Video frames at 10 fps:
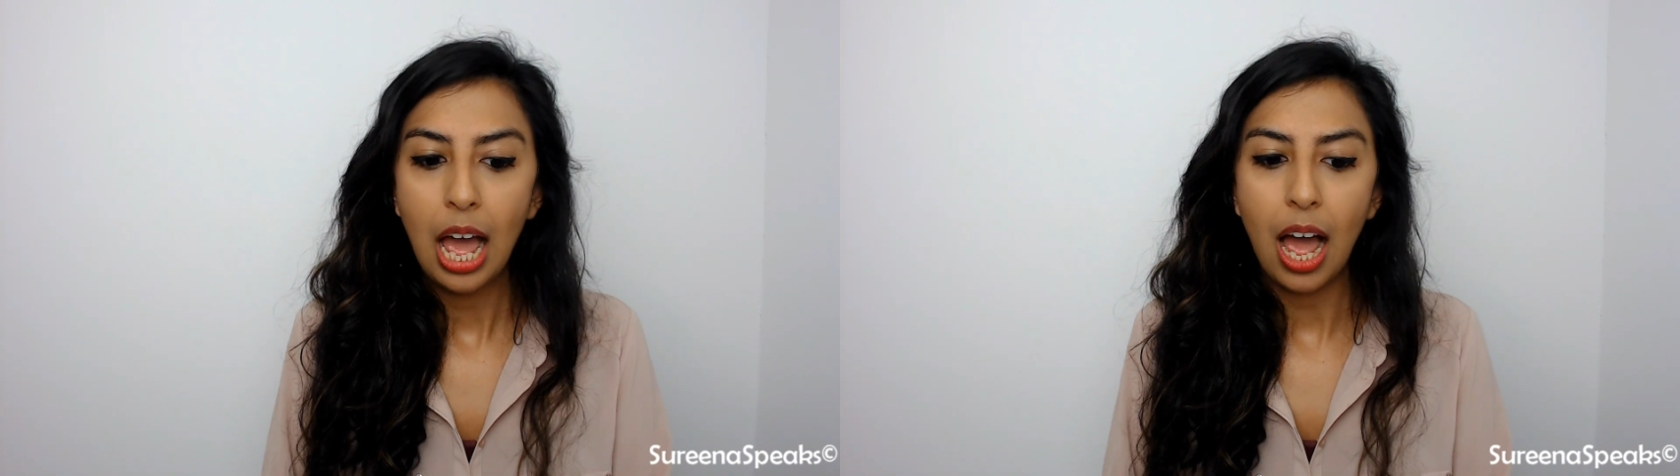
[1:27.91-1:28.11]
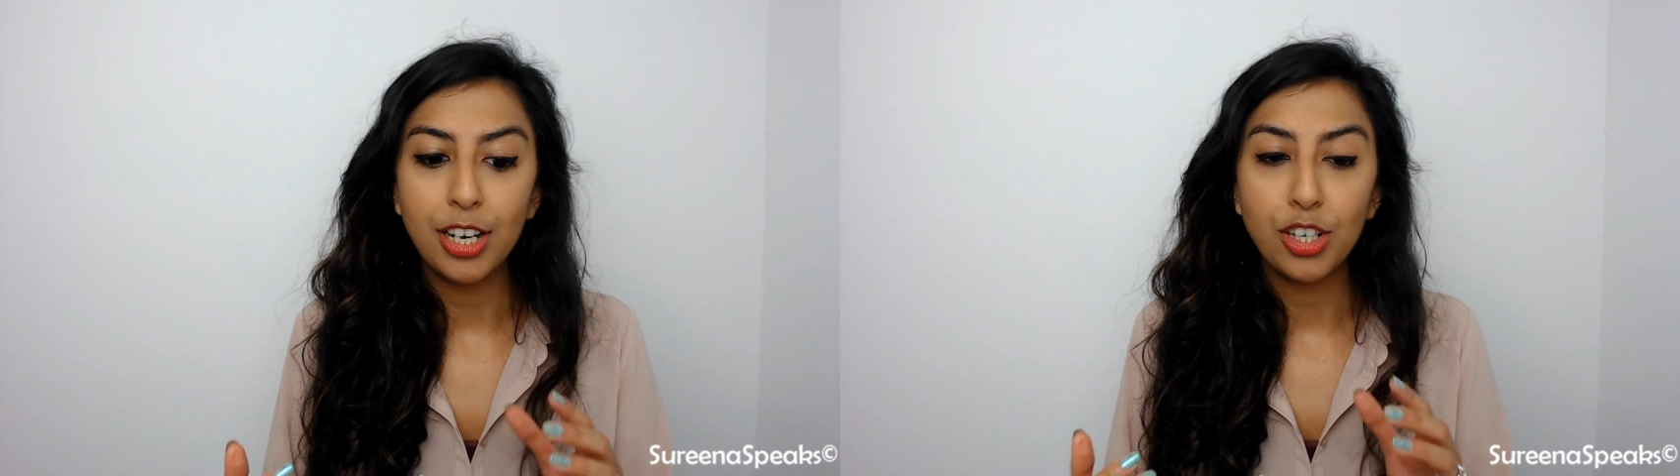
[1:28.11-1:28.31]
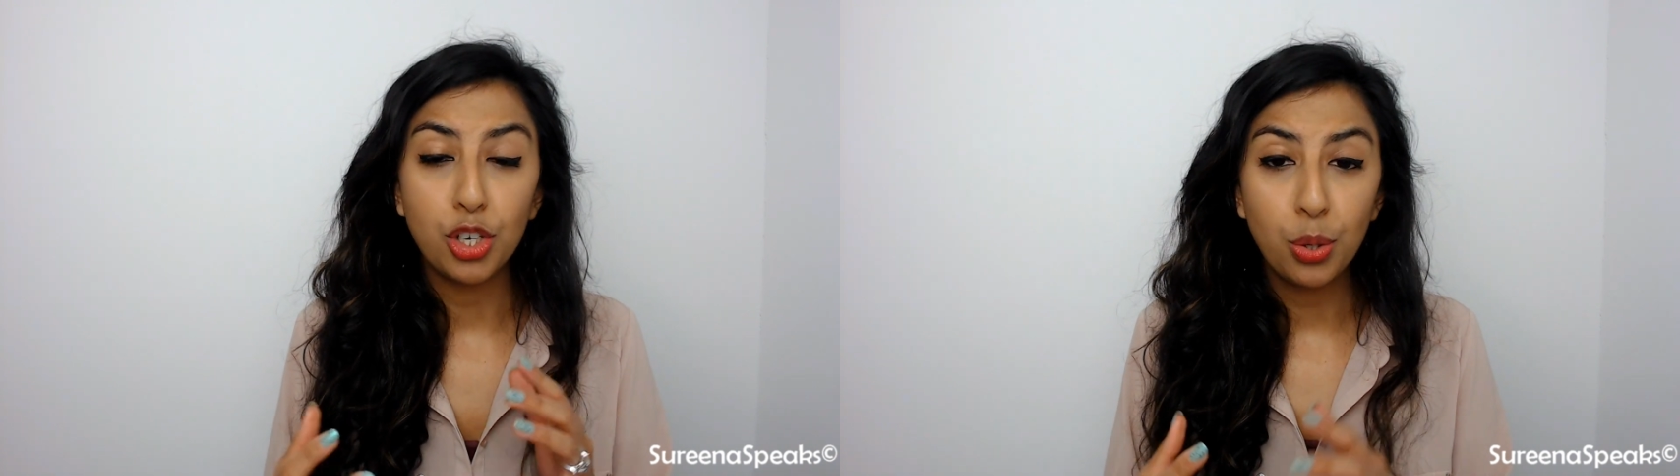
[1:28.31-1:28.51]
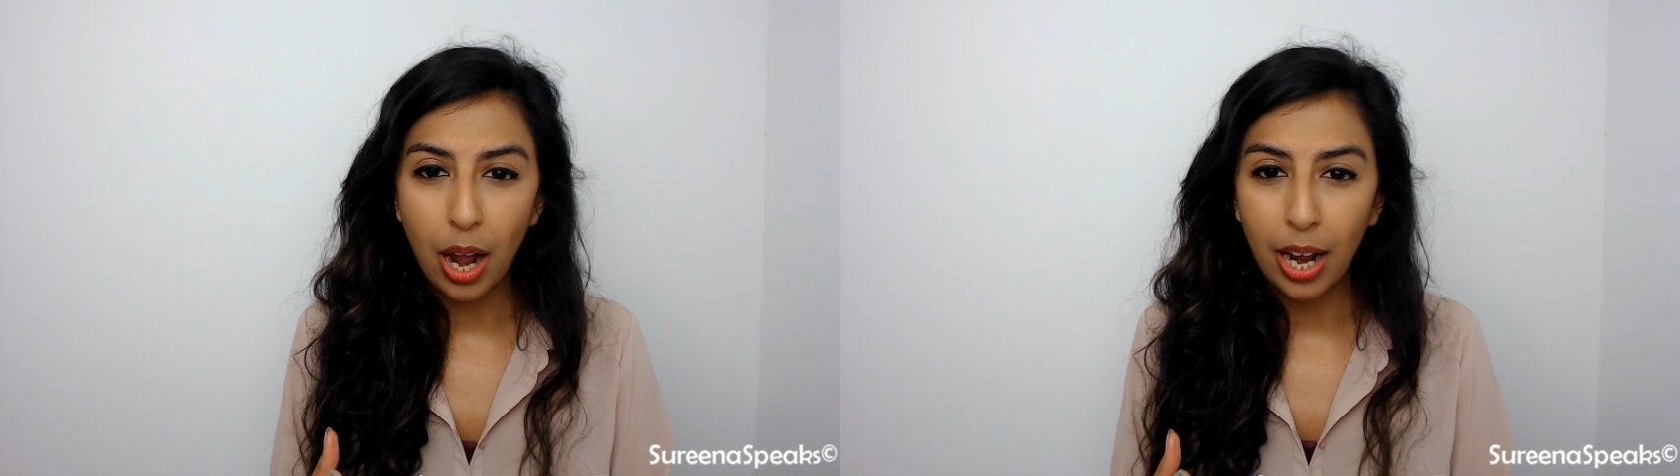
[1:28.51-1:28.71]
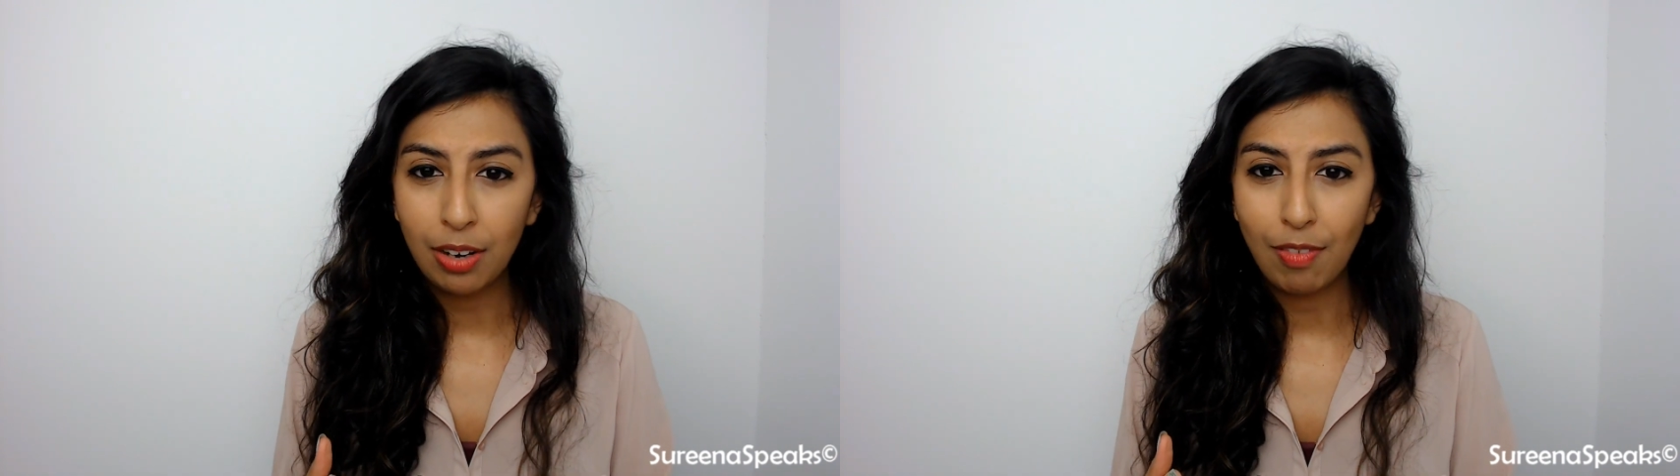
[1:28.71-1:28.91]
I do
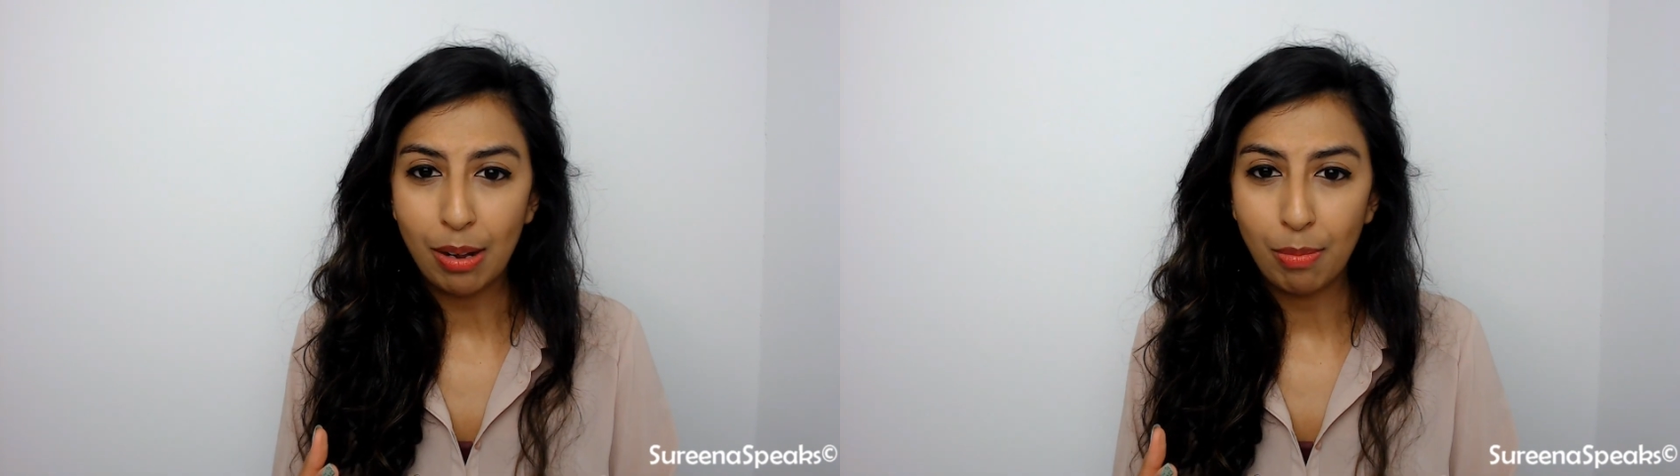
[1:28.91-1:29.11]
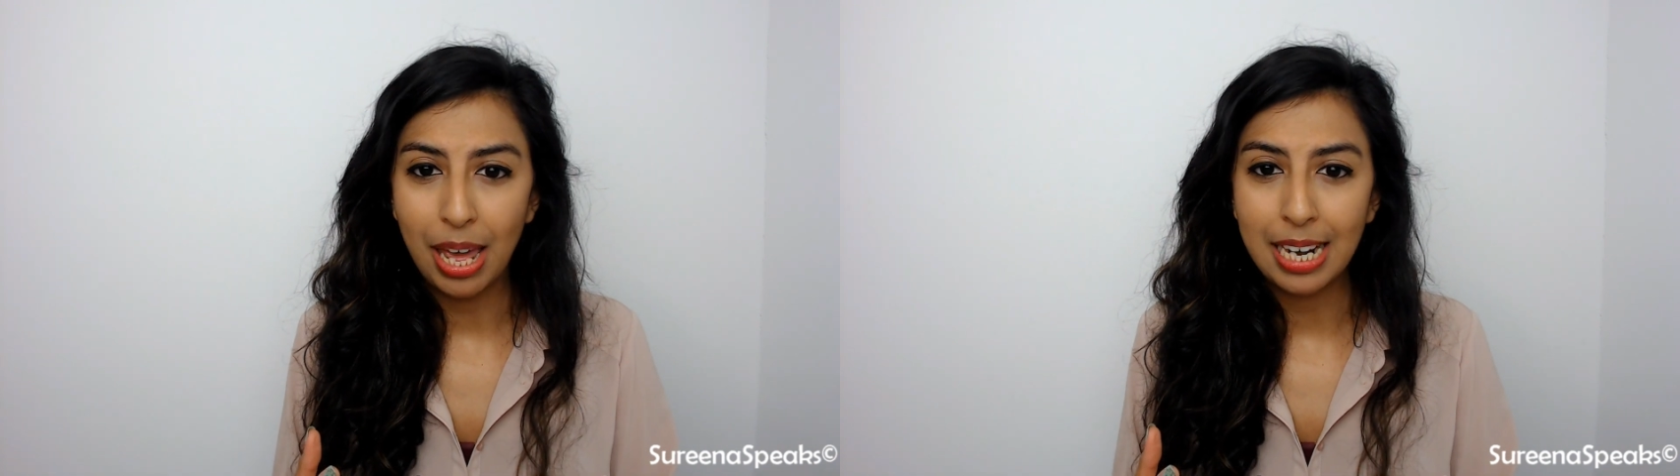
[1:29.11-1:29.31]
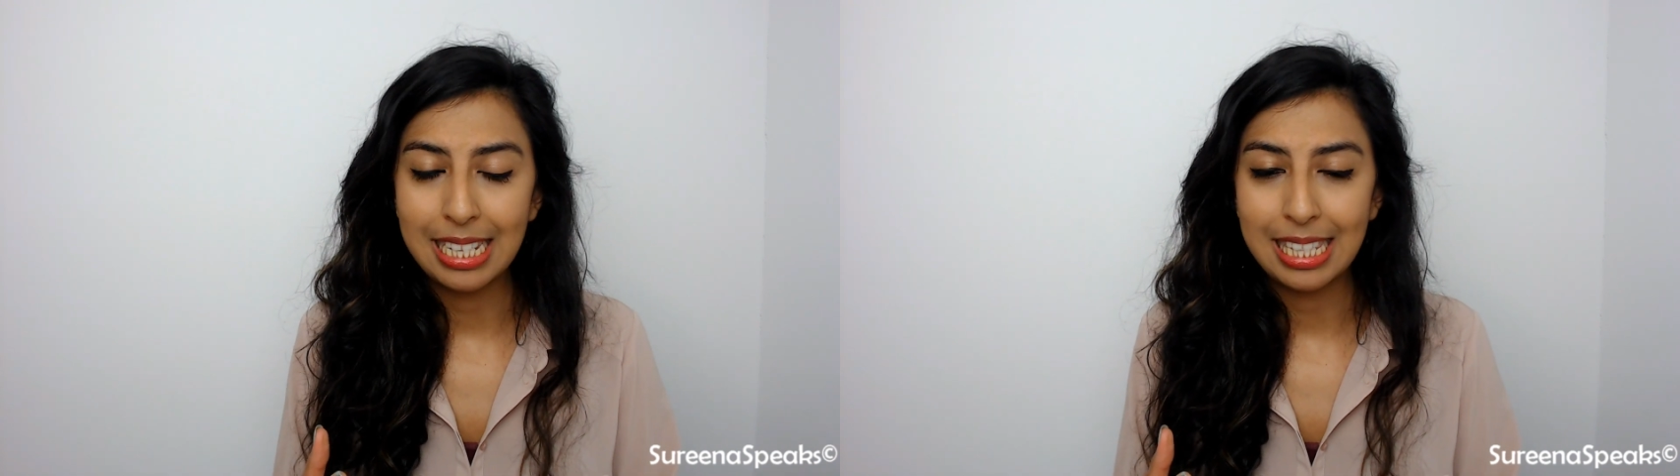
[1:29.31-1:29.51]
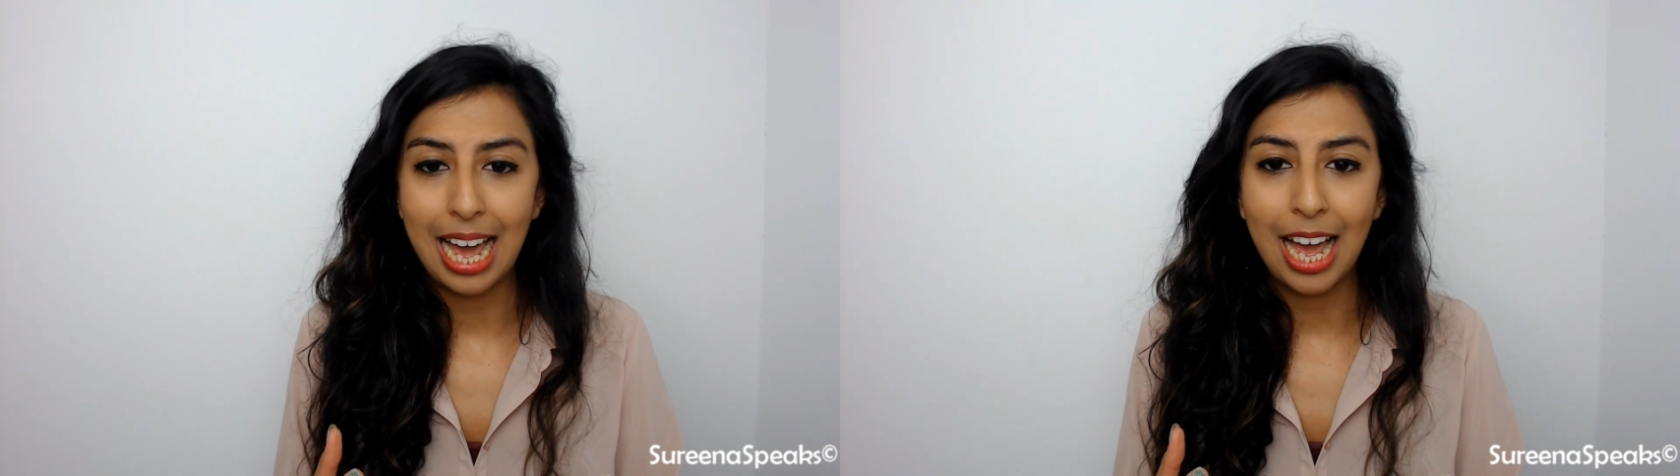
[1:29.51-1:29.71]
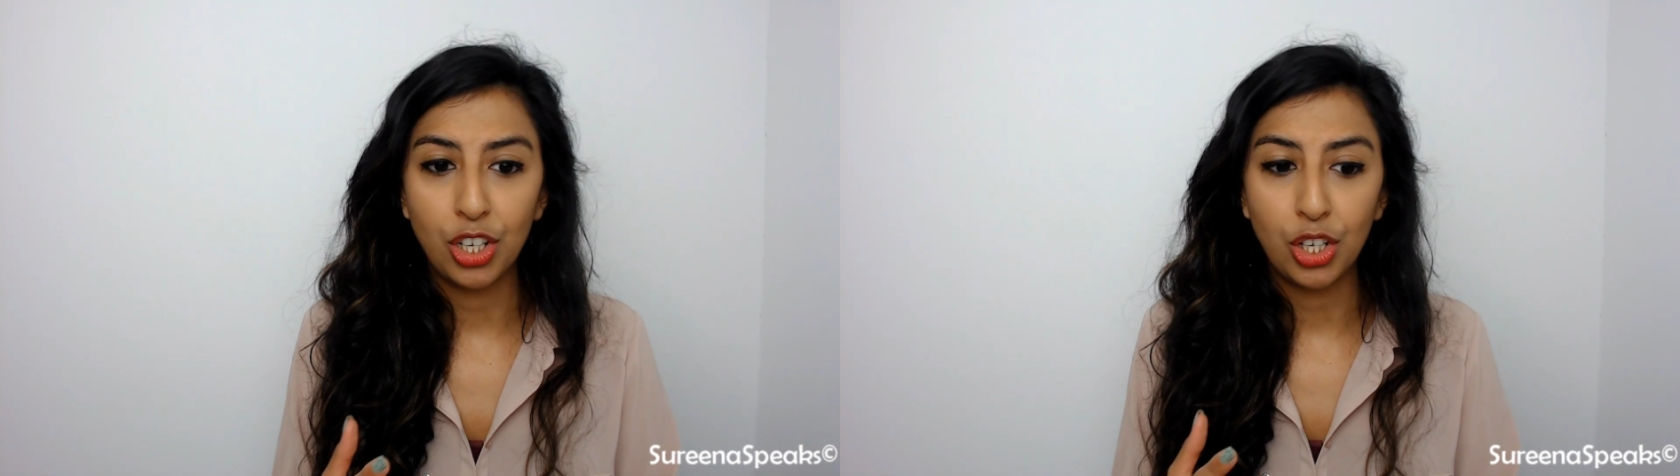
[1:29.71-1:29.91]
highly recommend that